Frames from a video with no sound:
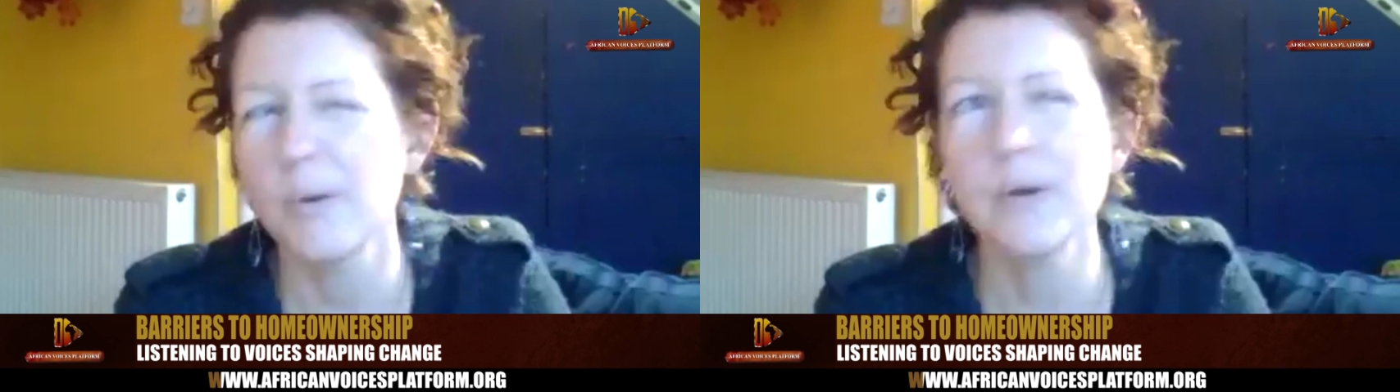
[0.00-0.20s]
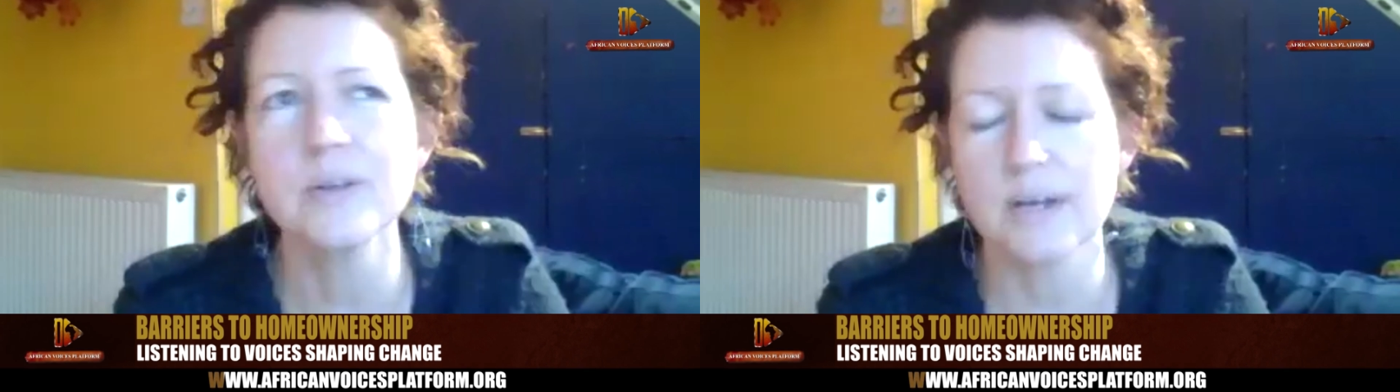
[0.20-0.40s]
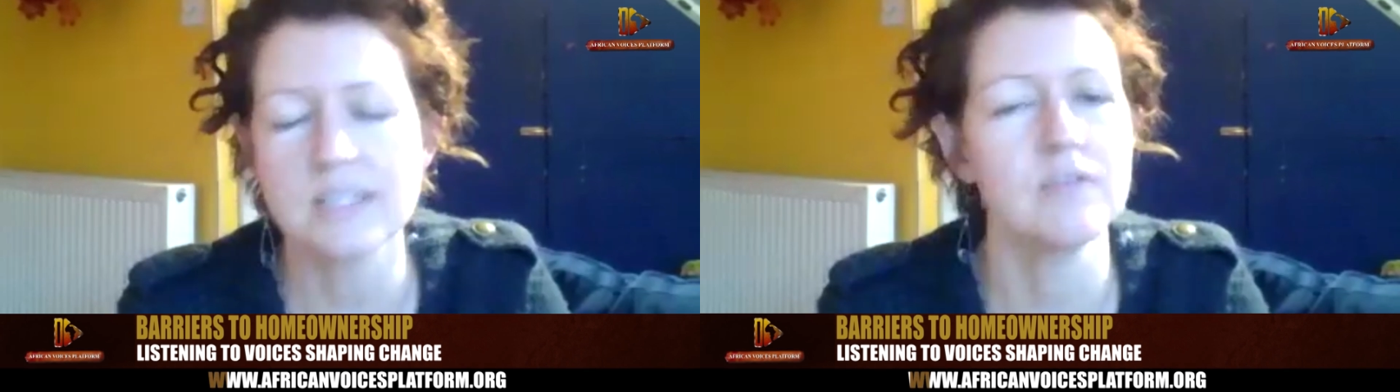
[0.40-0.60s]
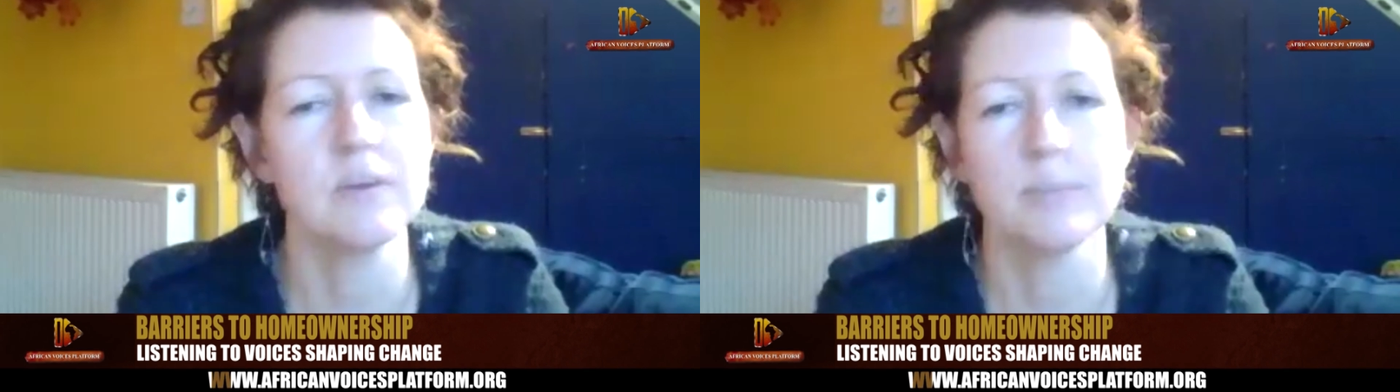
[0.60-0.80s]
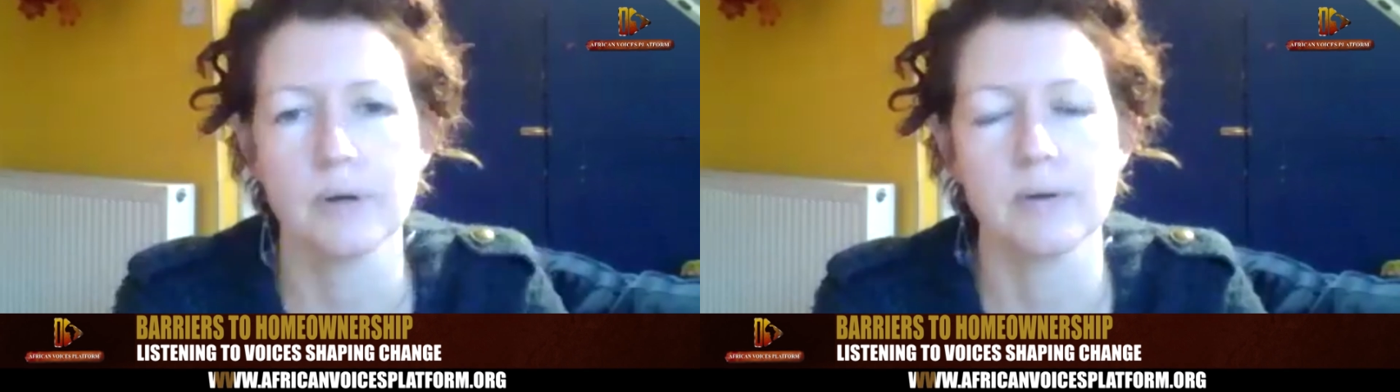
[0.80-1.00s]
We also ask a
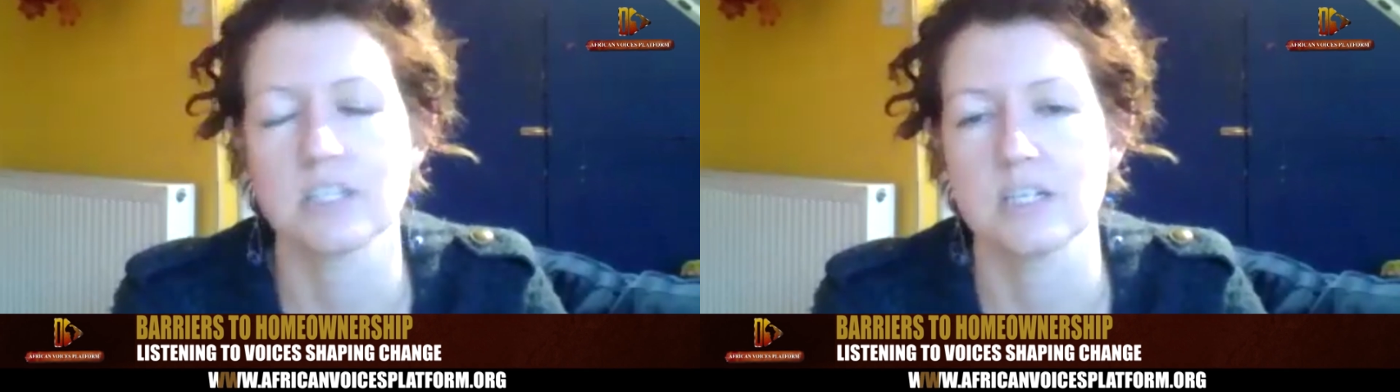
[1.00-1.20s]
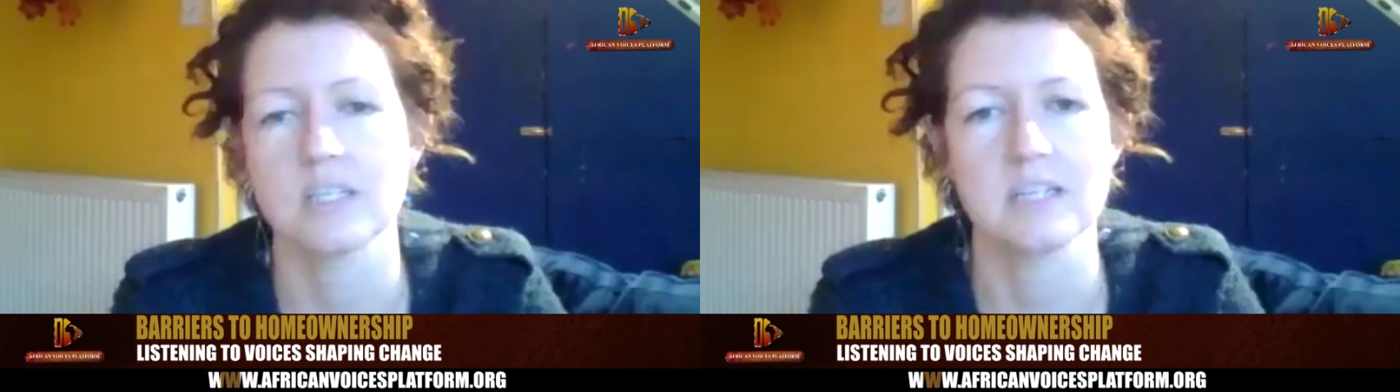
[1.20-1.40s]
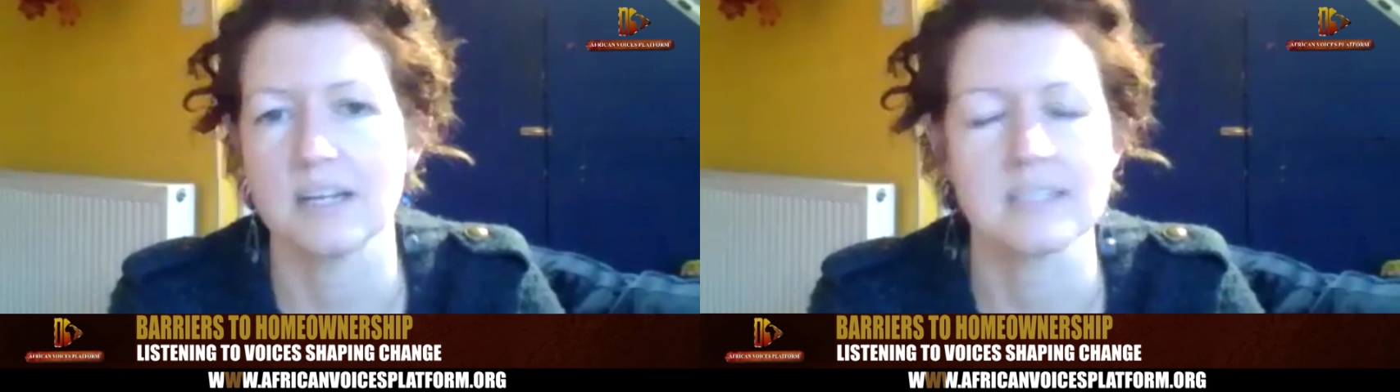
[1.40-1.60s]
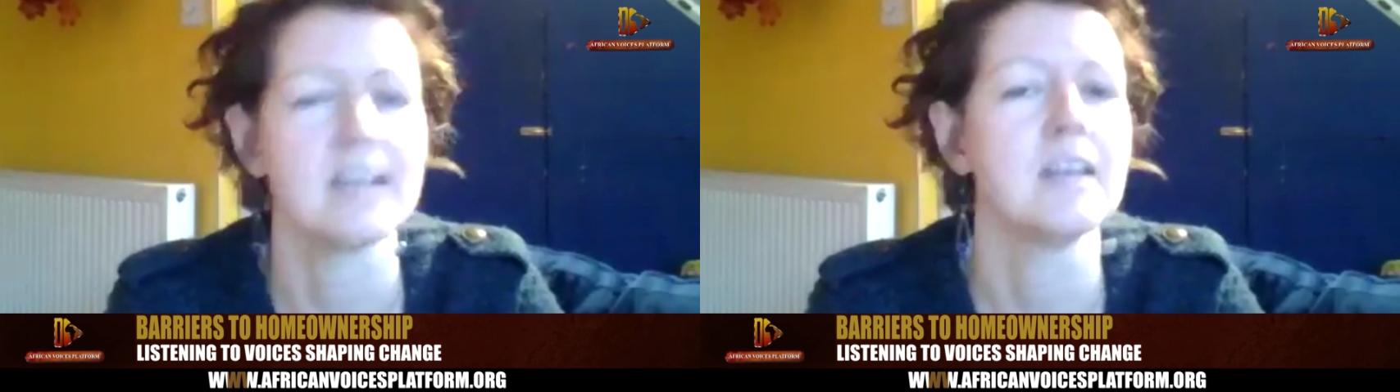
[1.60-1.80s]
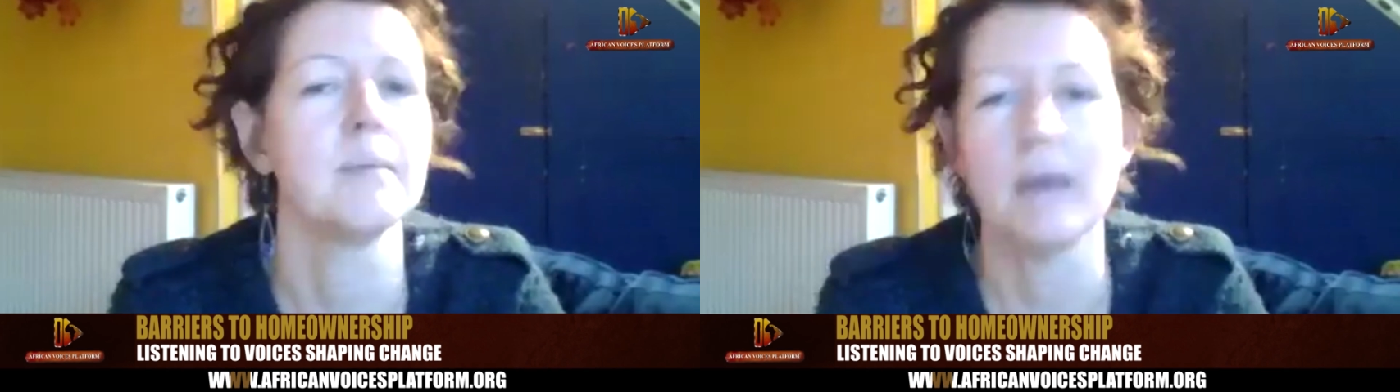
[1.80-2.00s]
few more questions to
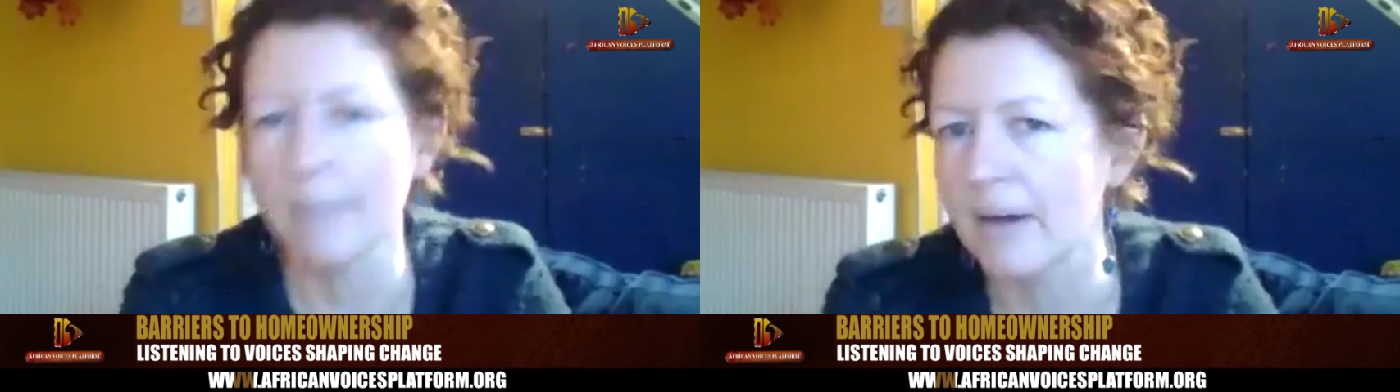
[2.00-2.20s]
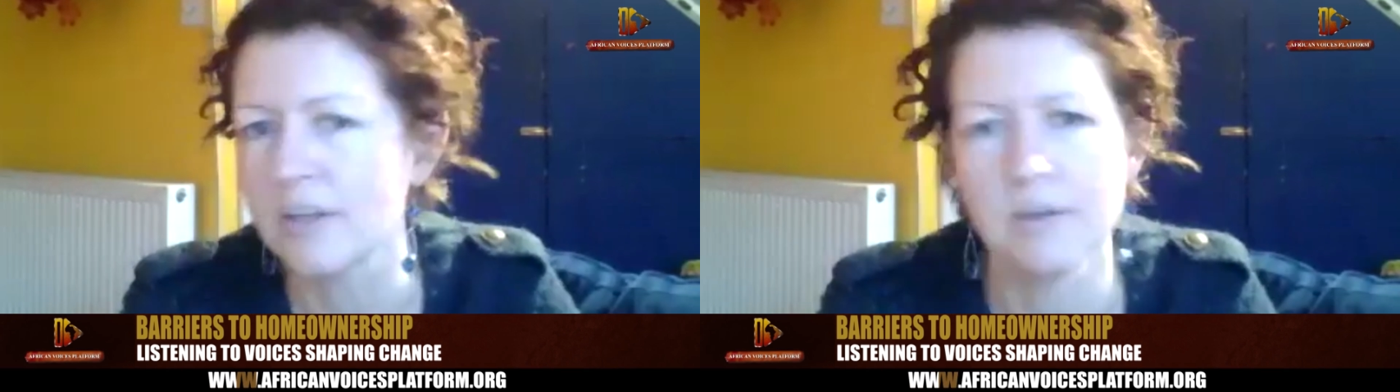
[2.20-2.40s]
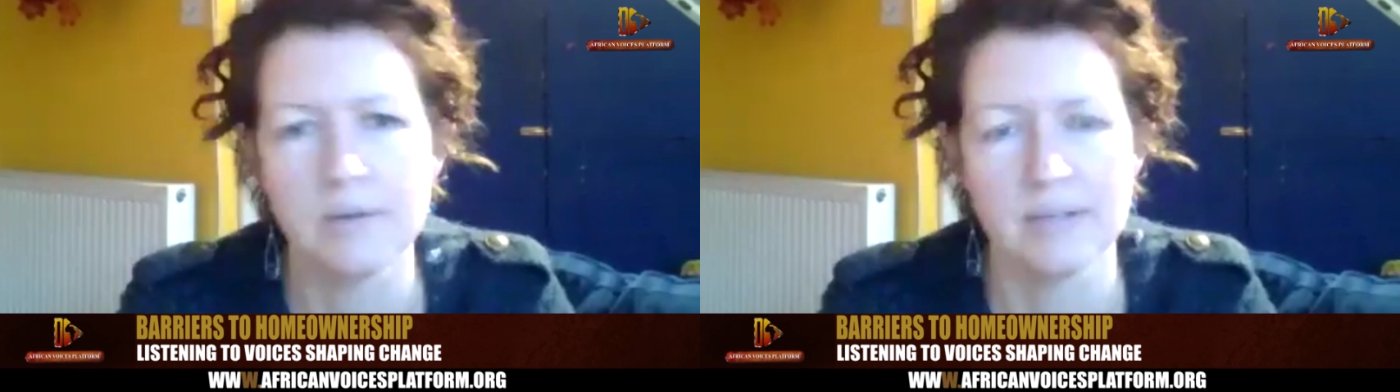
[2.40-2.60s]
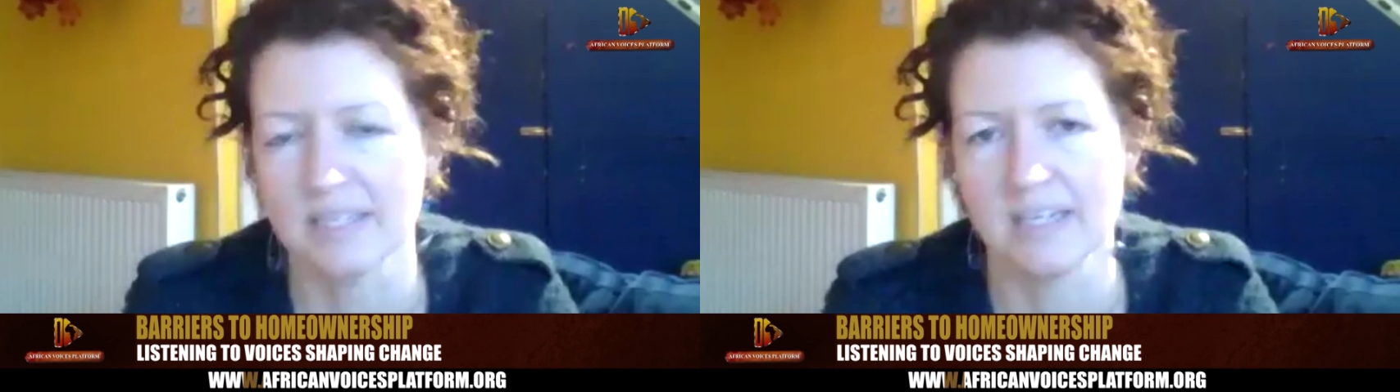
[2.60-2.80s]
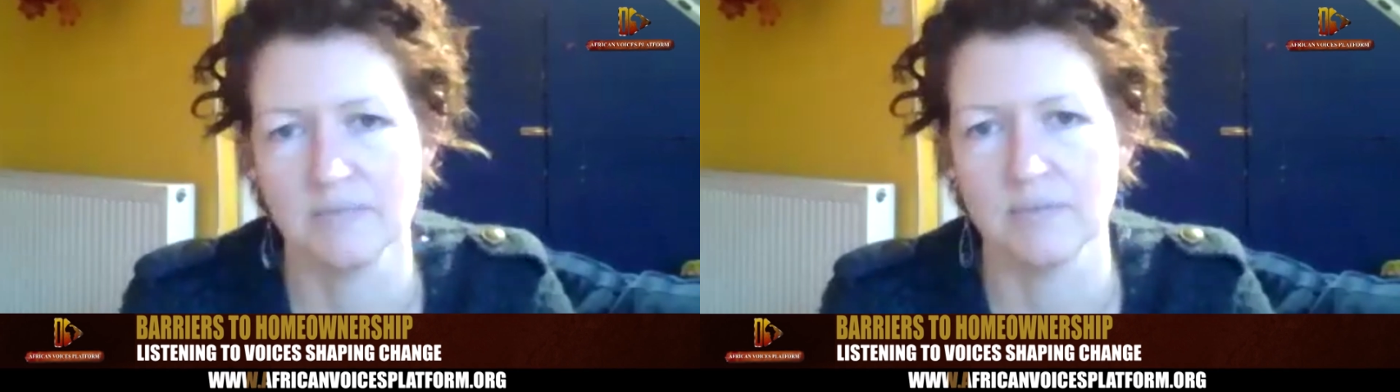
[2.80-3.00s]
understand a bit about you as
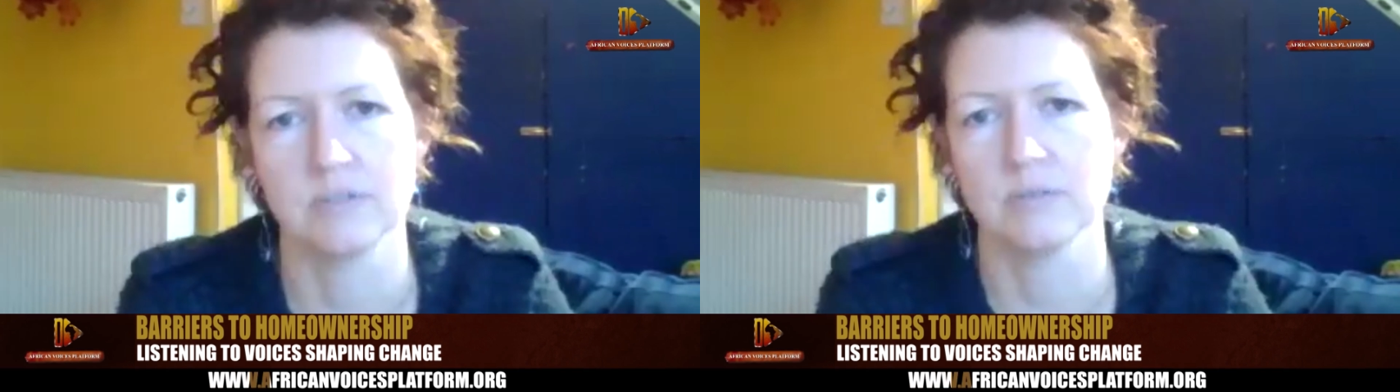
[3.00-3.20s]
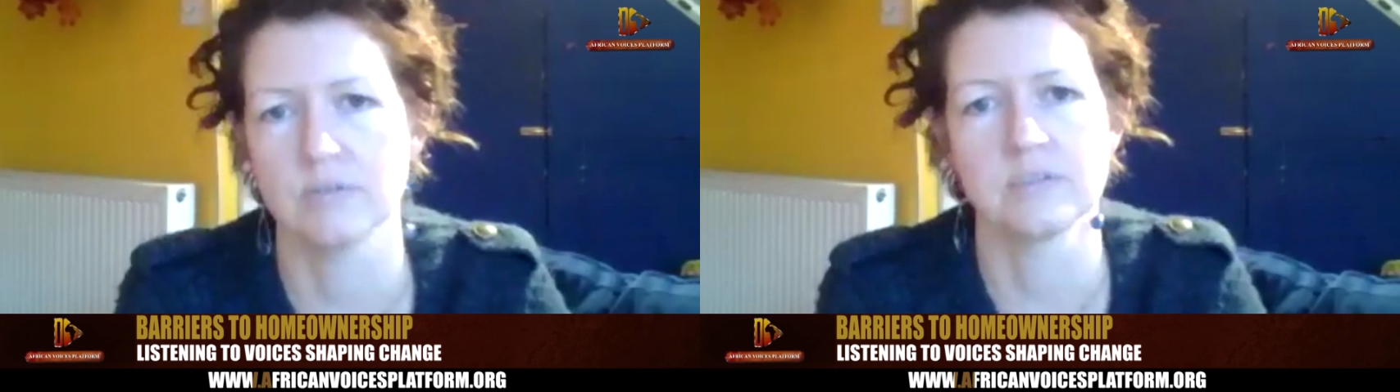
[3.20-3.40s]
an individual.